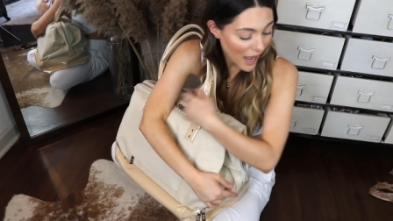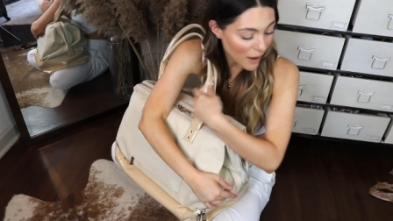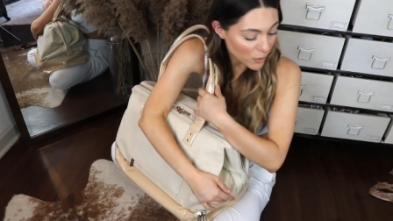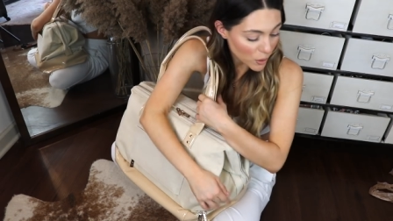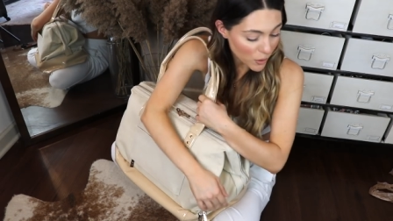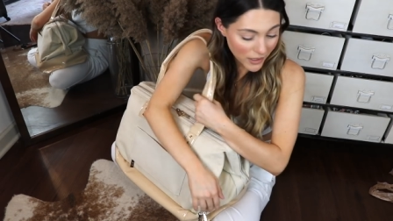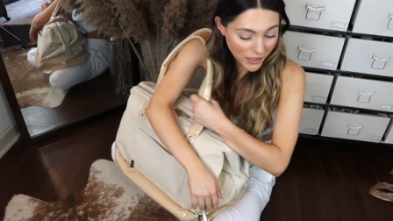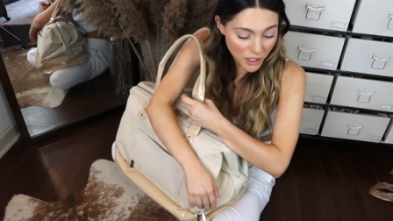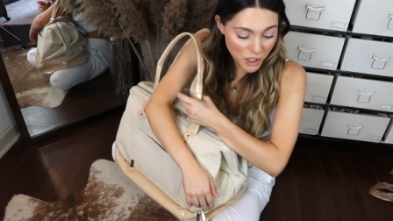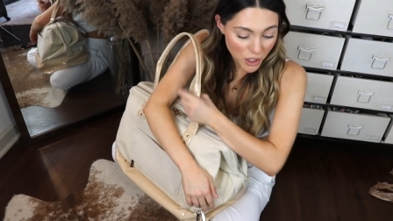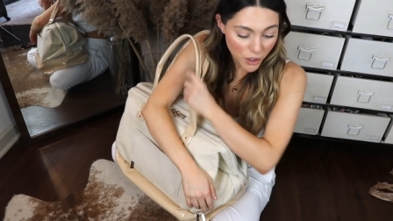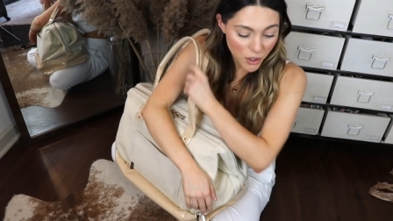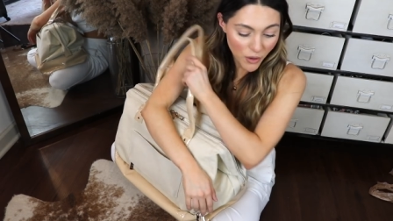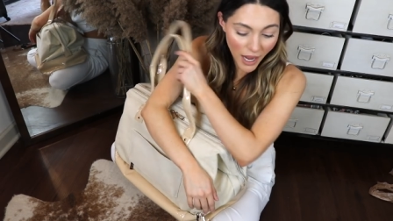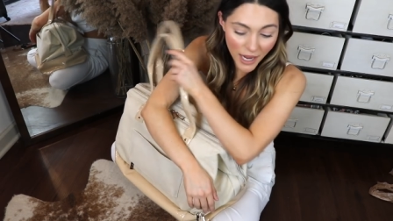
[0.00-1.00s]
I will quickly show
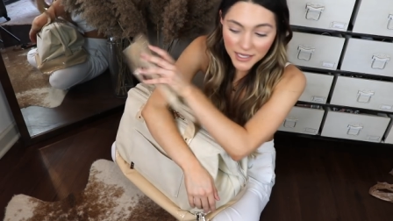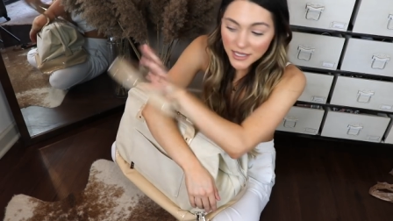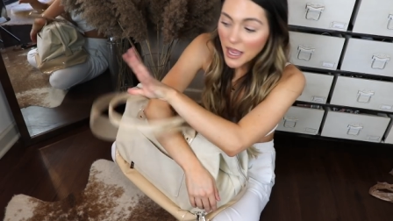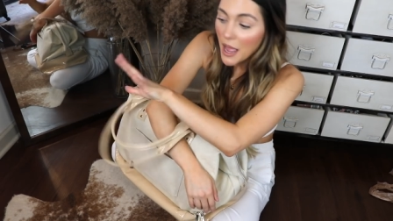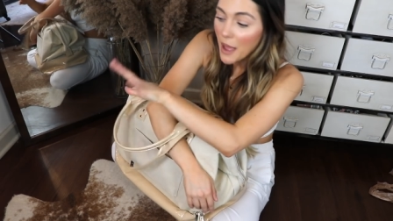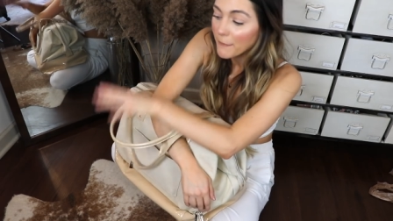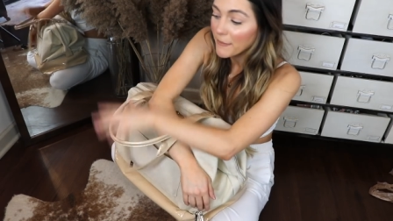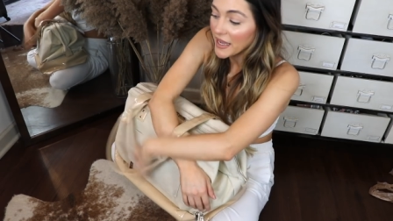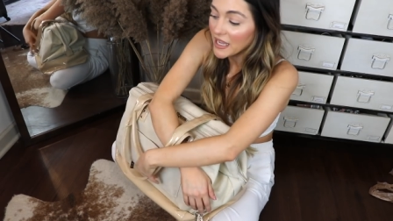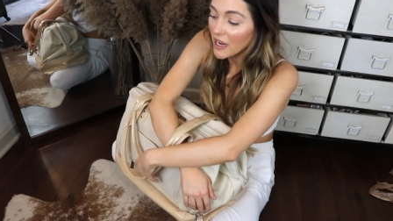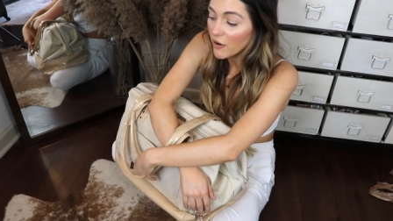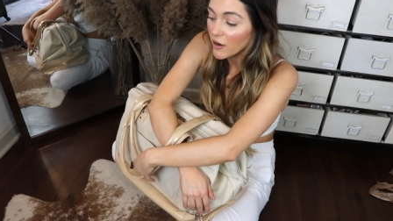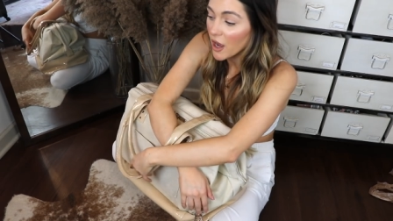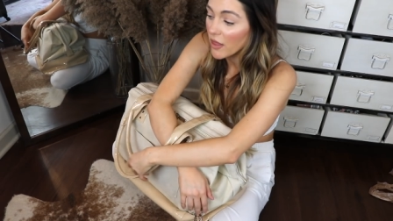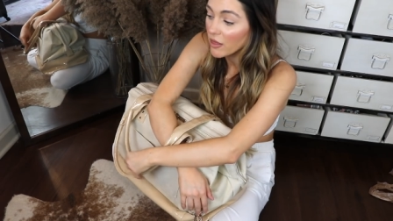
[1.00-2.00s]
you guys my
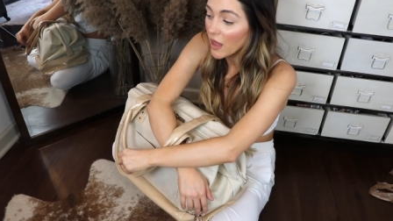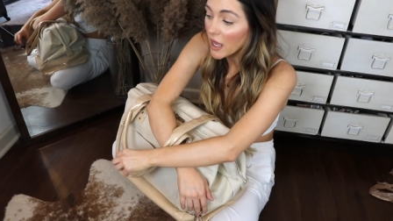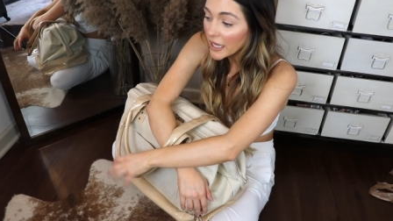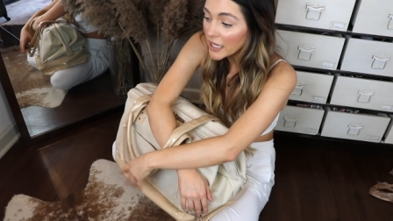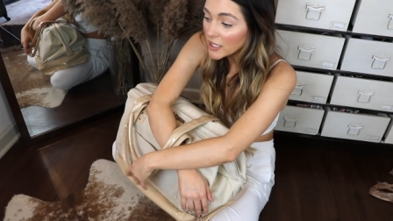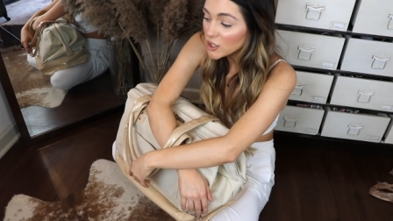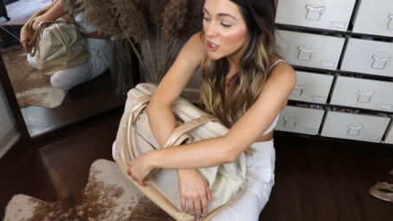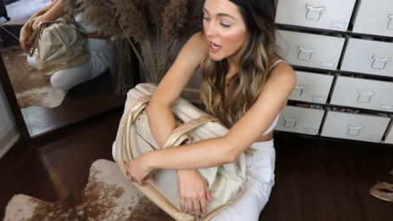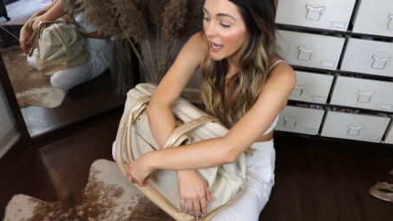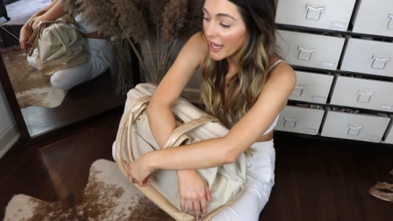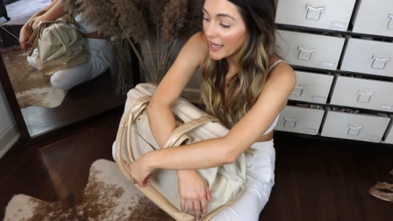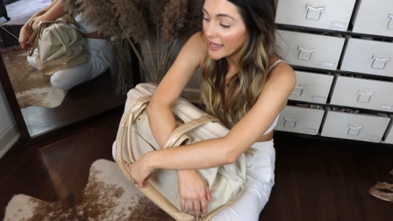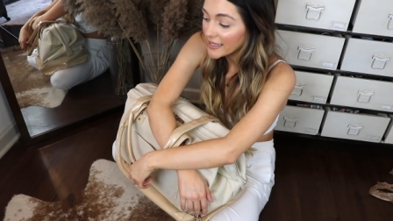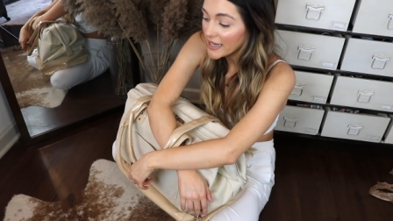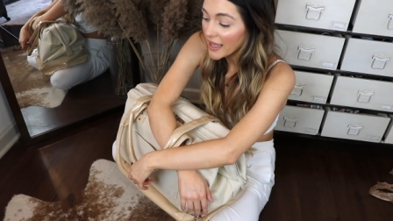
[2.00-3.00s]
carry-on luggage
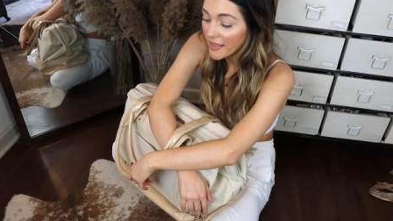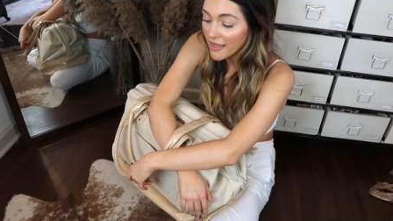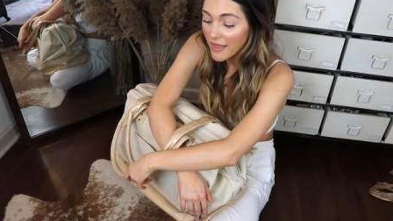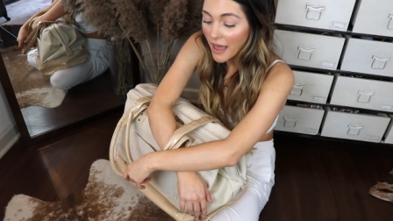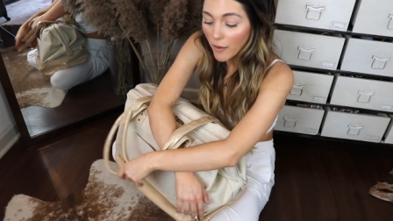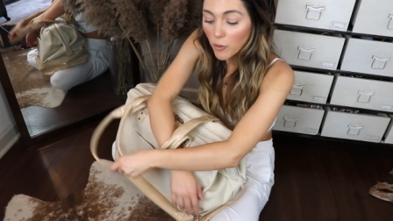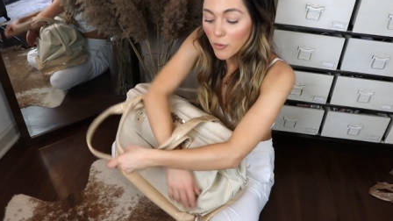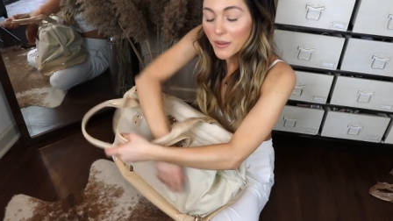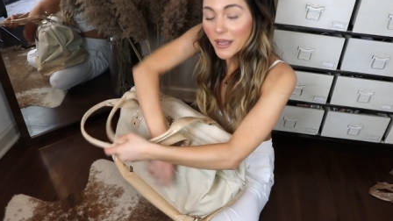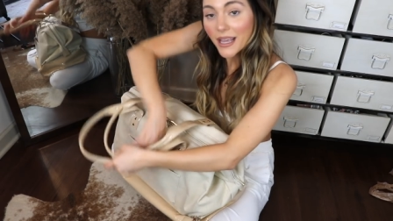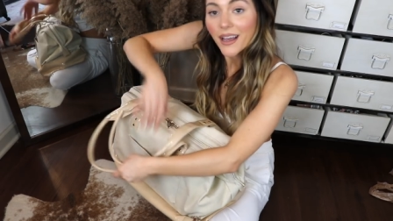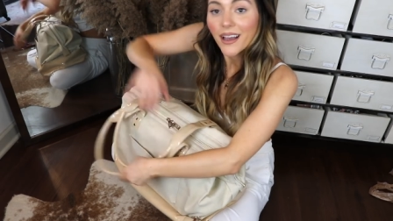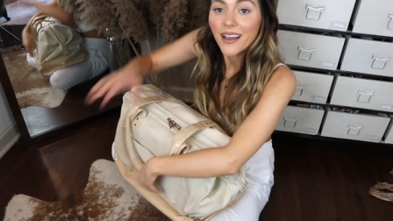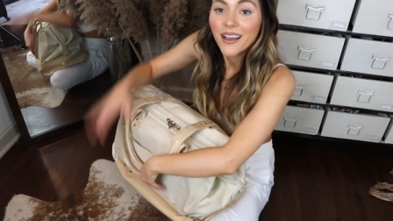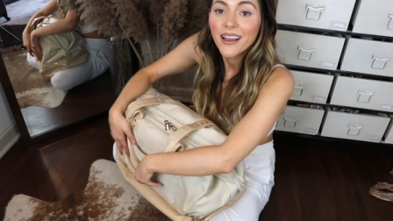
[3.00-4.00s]
and that will
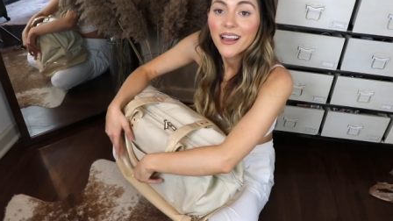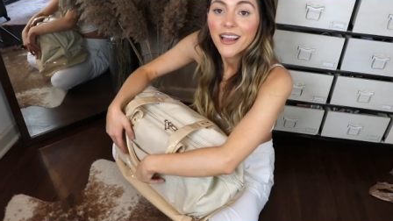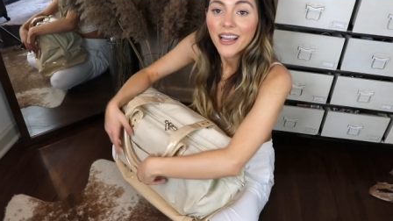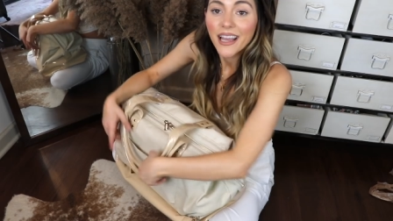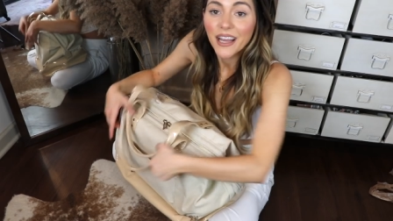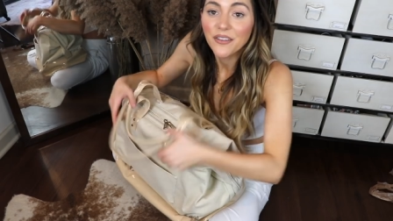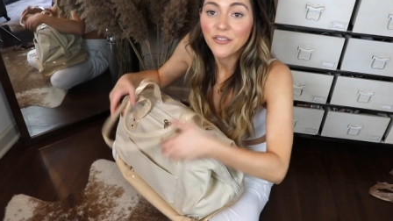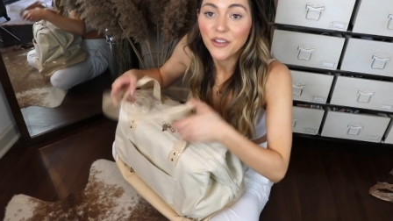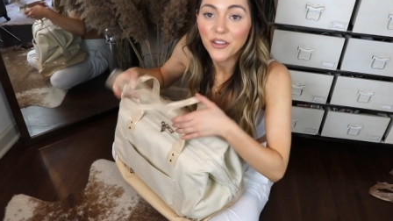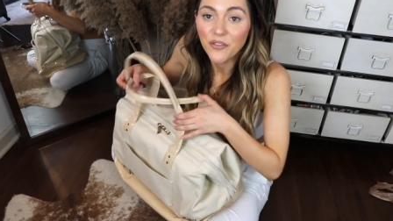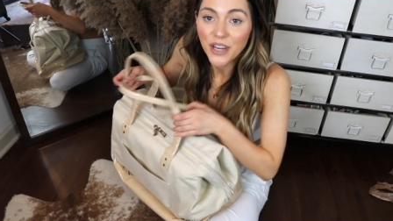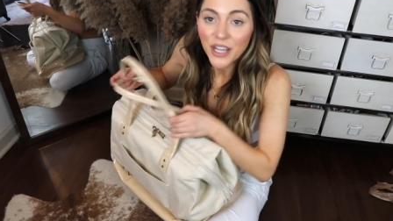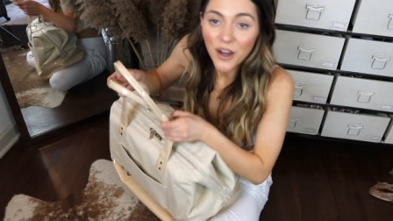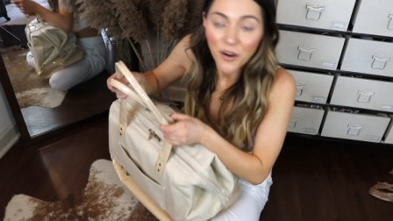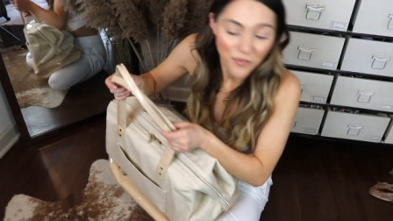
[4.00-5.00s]
be it for the
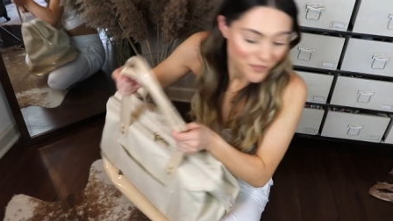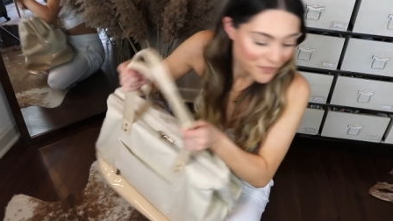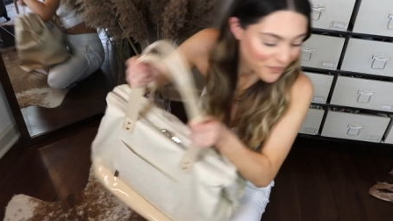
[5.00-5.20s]
video.